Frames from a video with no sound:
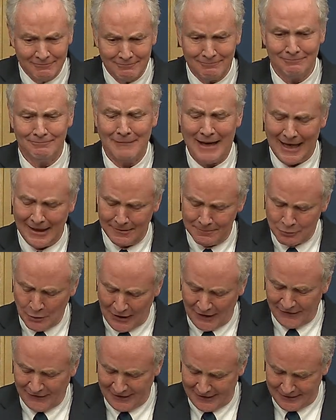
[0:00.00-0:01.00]
Madam
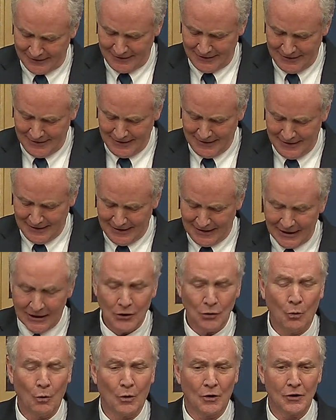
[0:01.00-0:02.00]
President, in
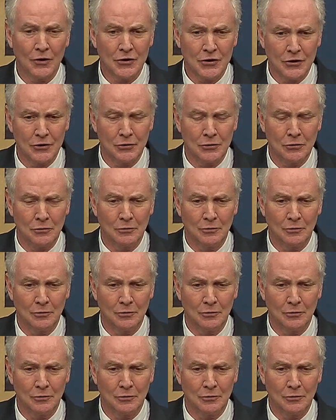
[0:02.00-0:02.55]
order to